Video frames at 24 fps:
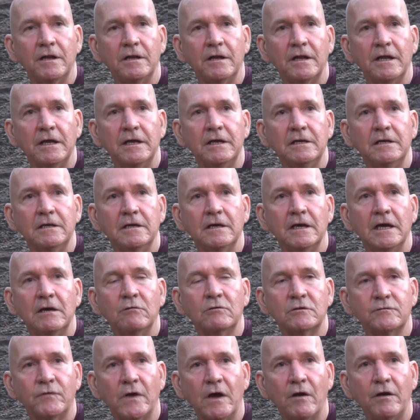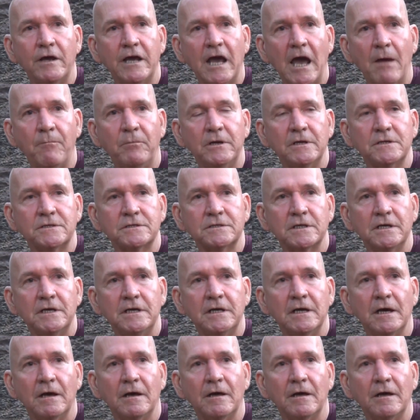and he, he was very happy to see